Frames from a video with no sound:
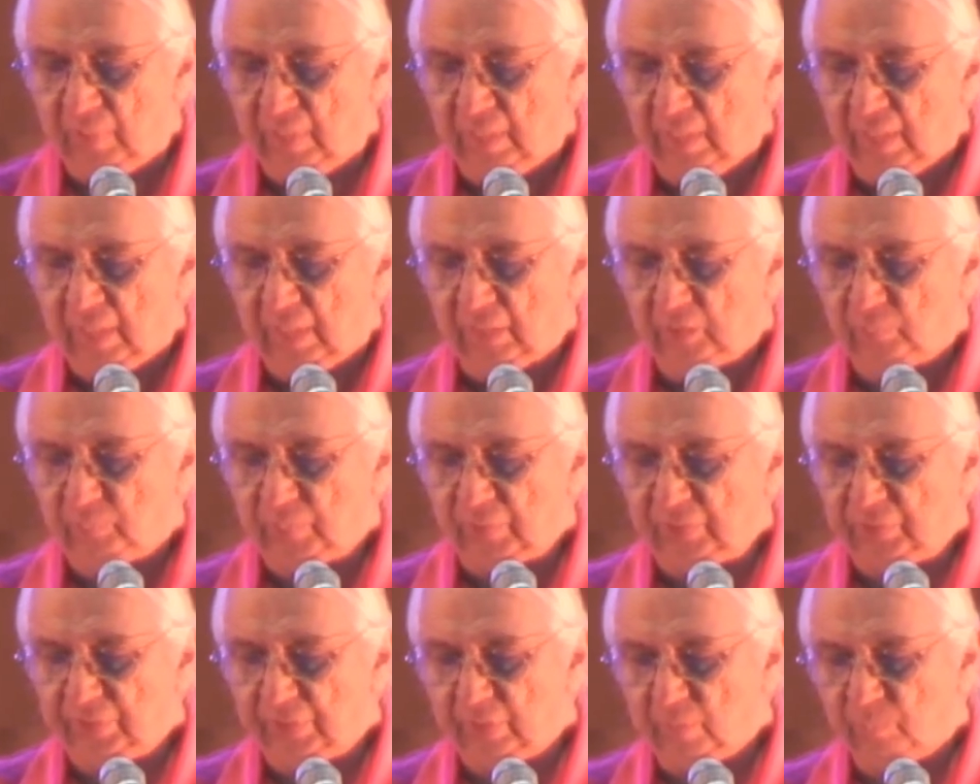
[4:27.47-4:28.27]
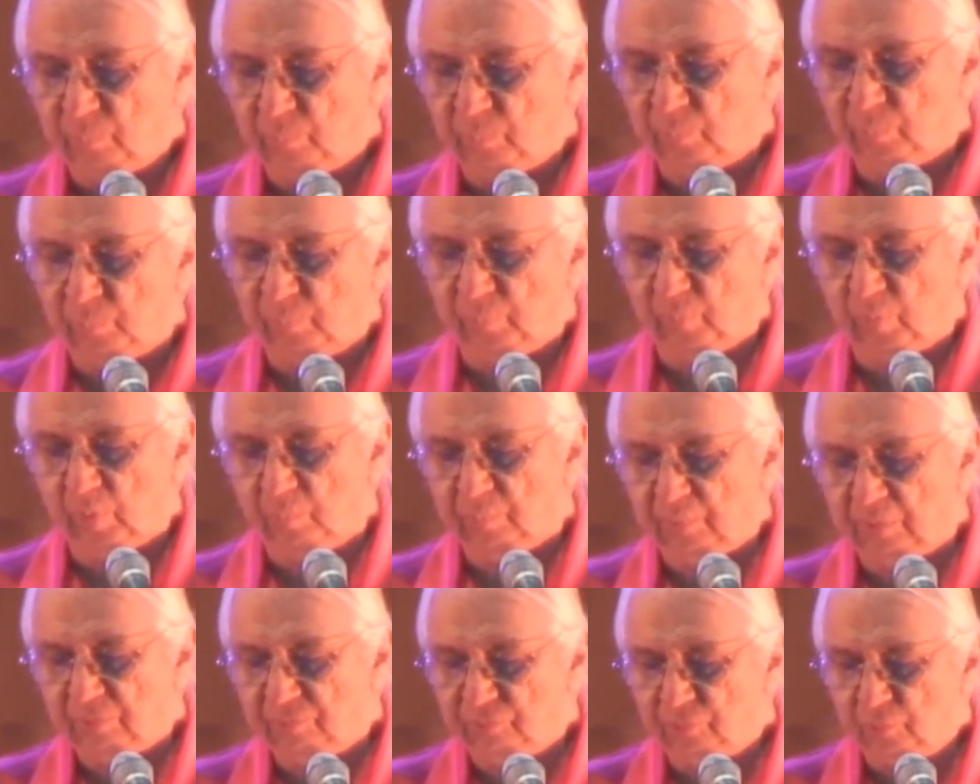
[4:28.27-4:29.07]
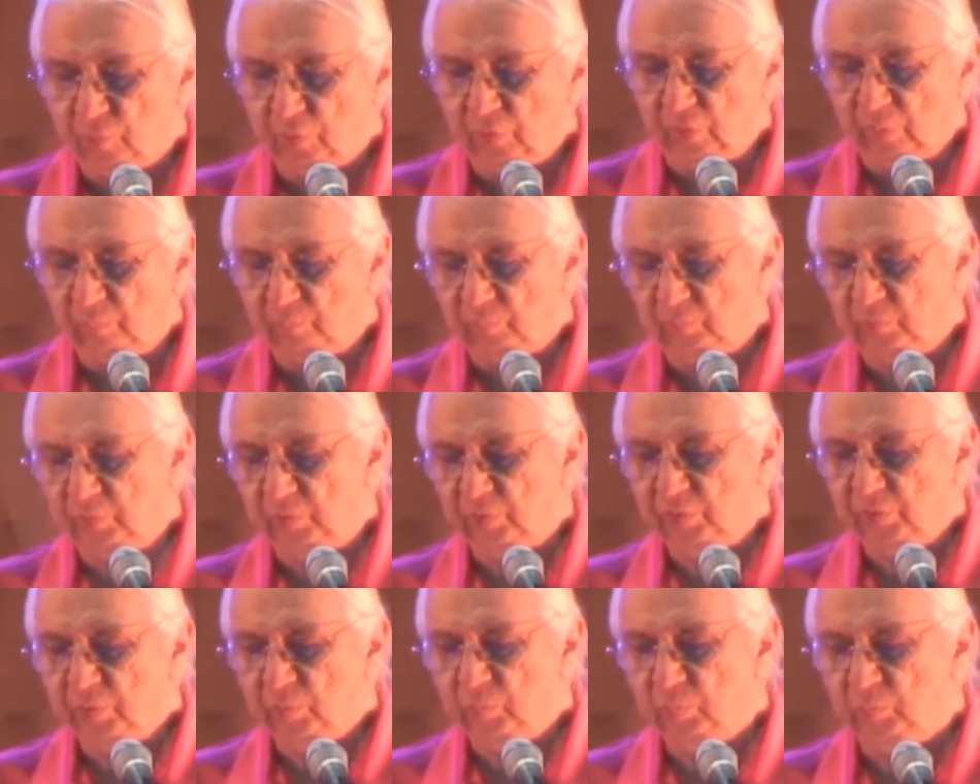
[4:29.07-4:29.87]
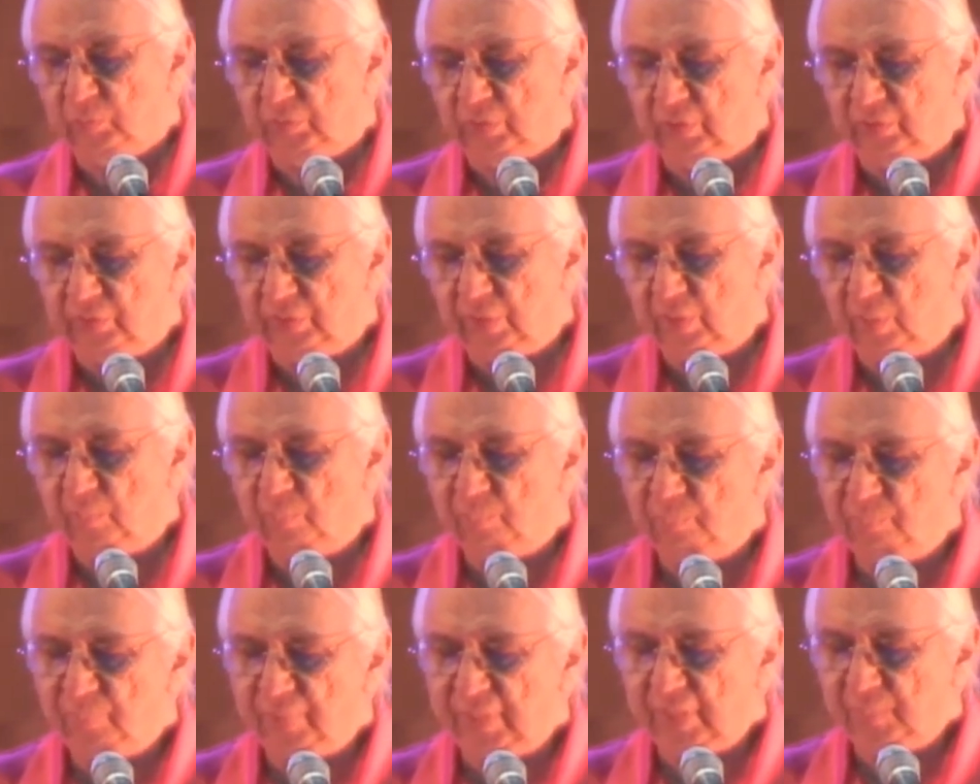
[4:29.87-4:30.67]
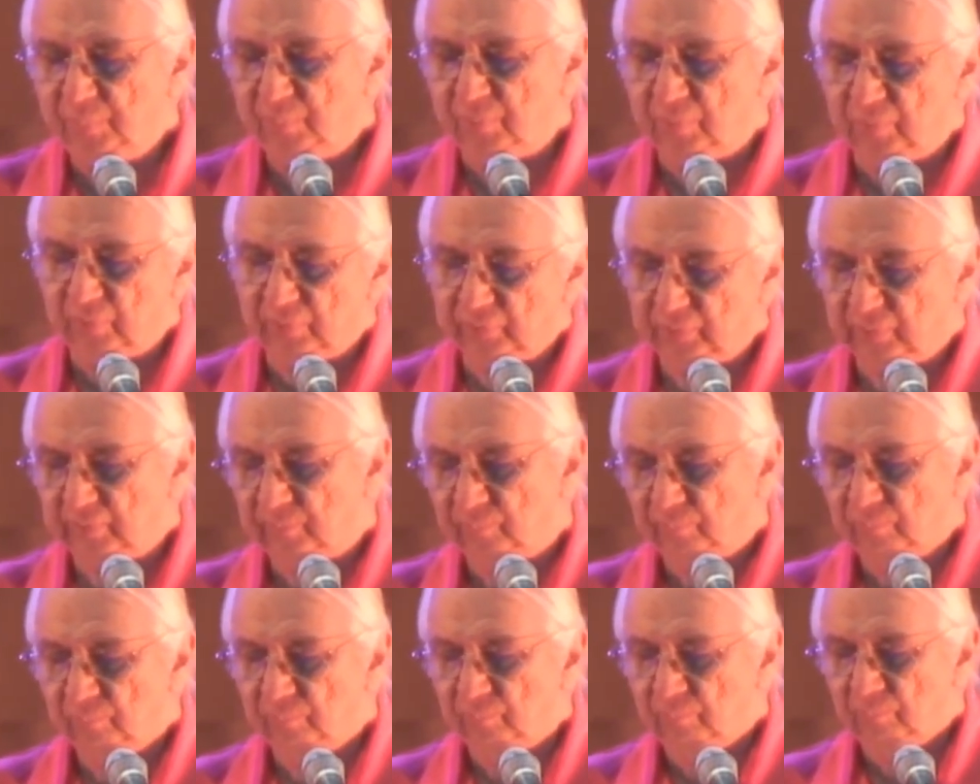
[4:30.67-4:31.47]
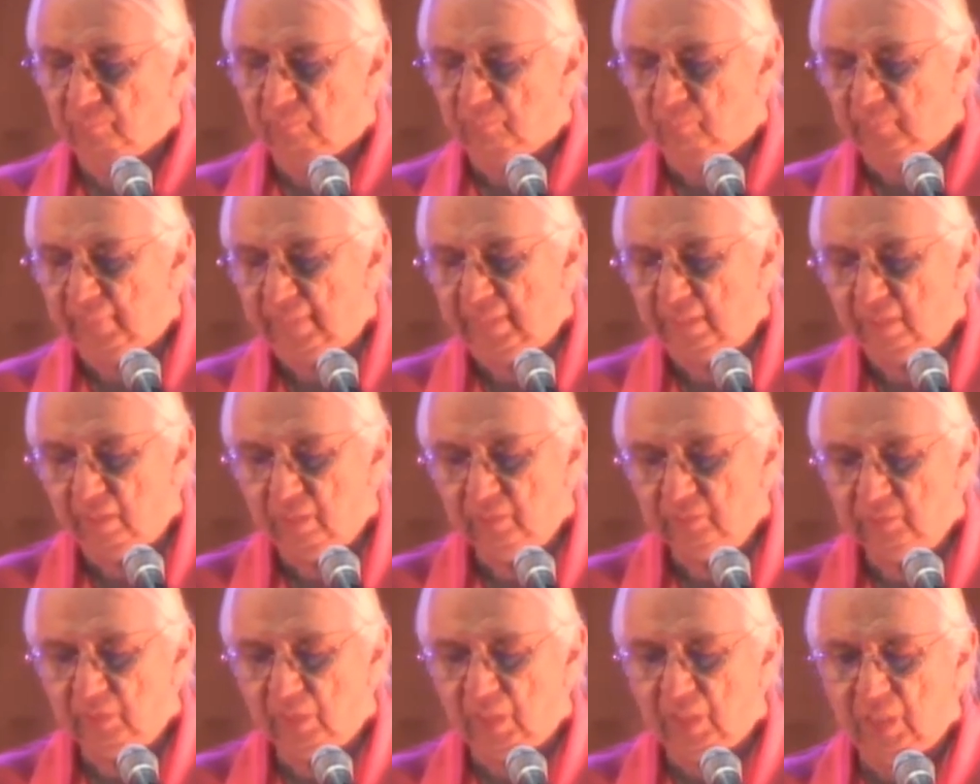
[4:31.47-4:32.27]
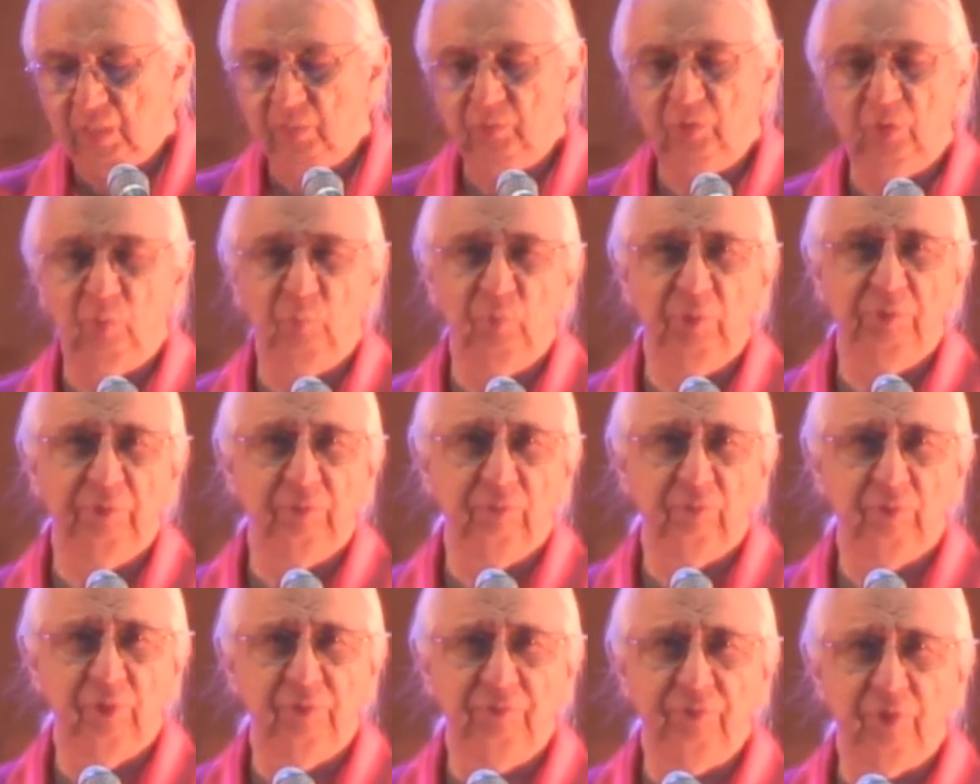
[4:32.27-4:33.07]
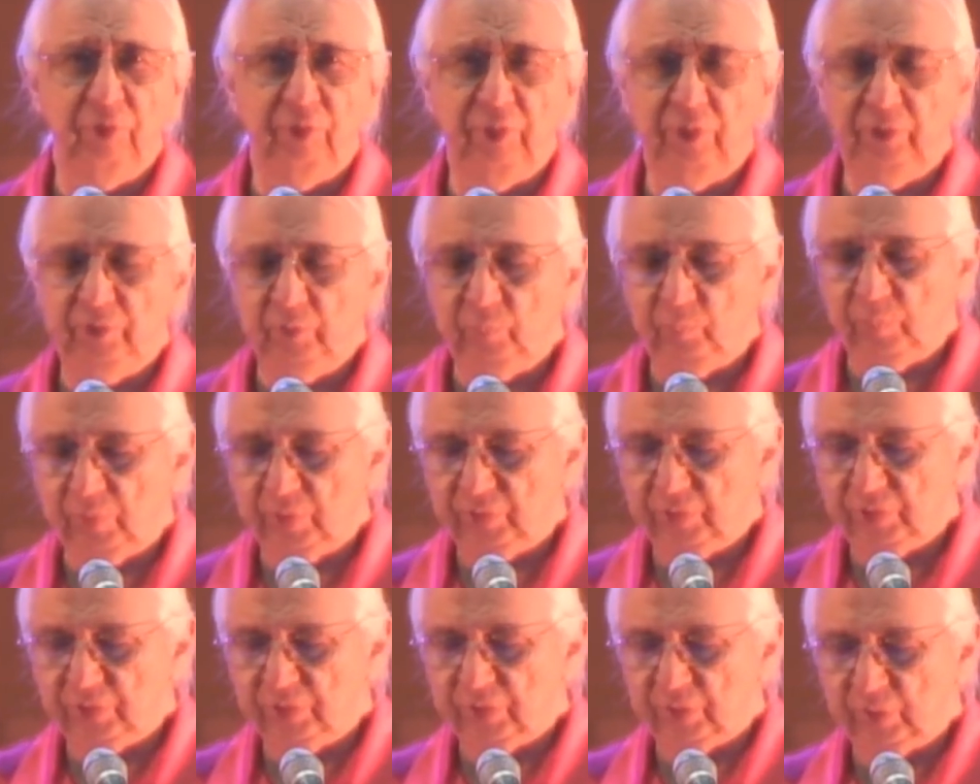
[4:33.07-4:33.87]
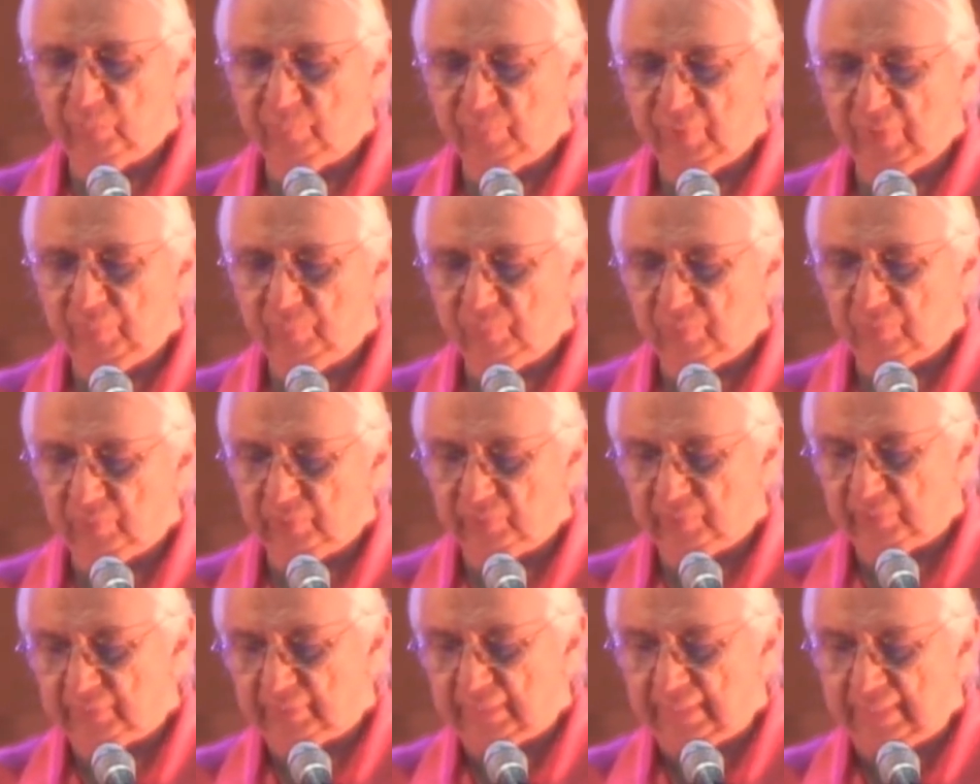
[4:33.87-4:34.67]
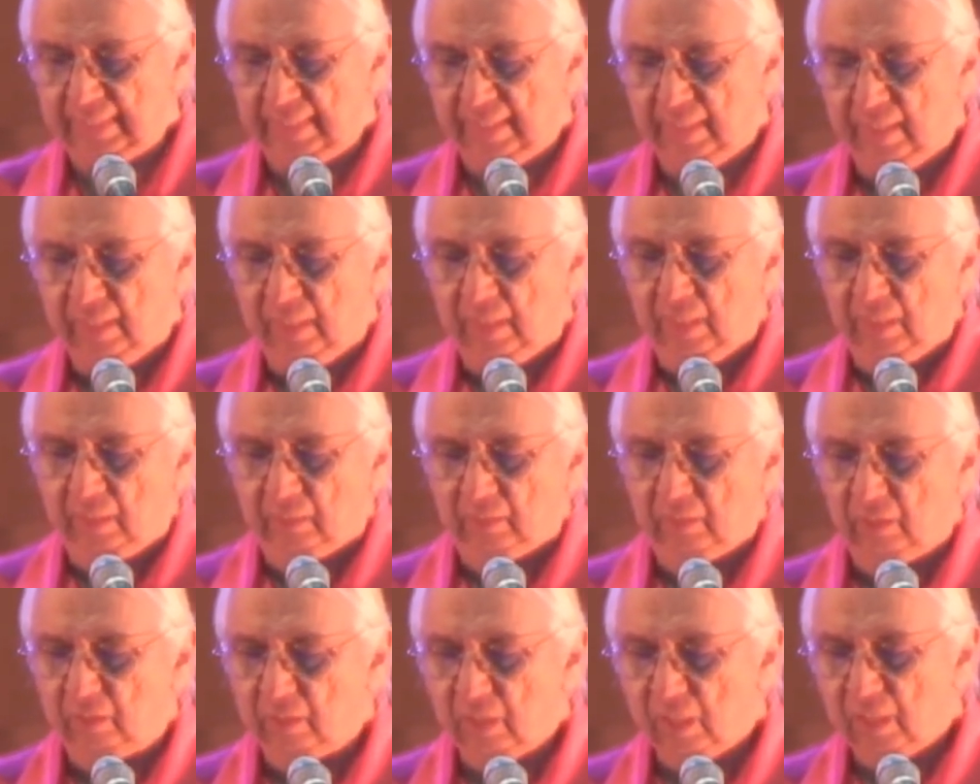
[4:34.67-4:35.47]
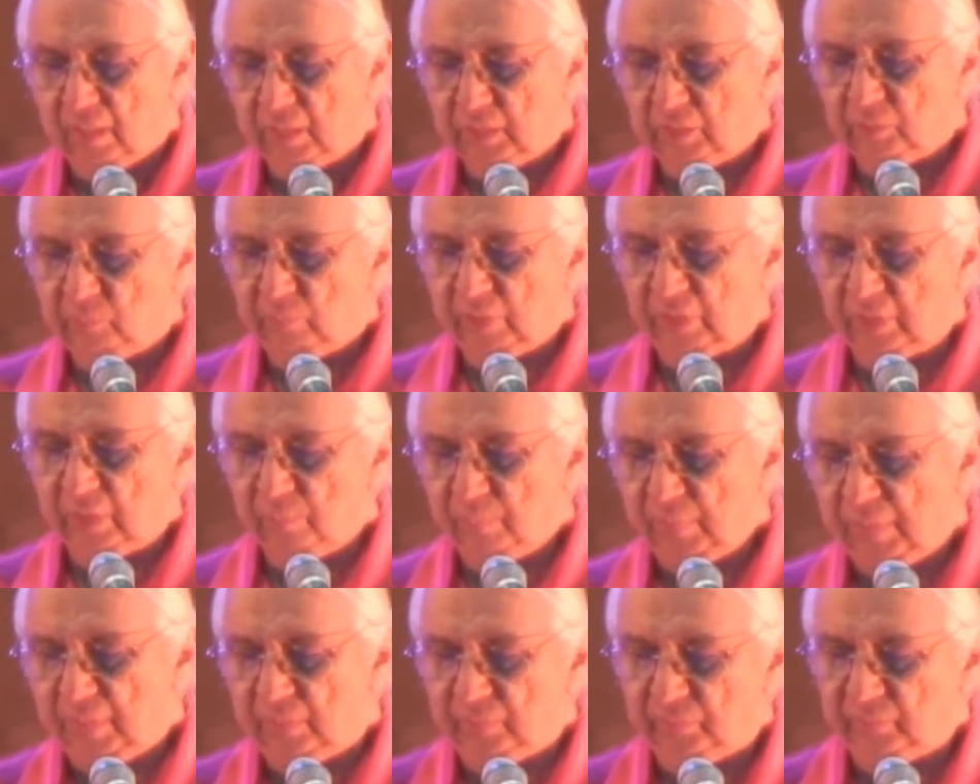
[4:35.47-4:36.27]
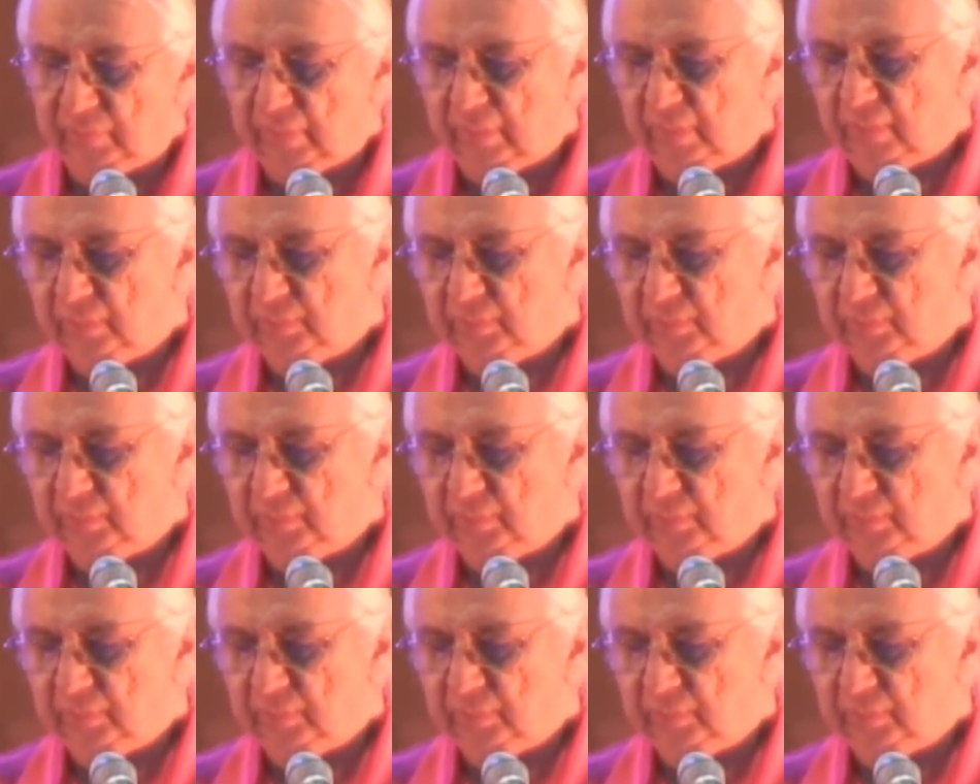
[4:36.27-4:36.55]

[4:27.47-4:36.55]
especially the Permanent Forum, to use the term peoples at all times when referring to Indigenous peoples. The caucus recommends that a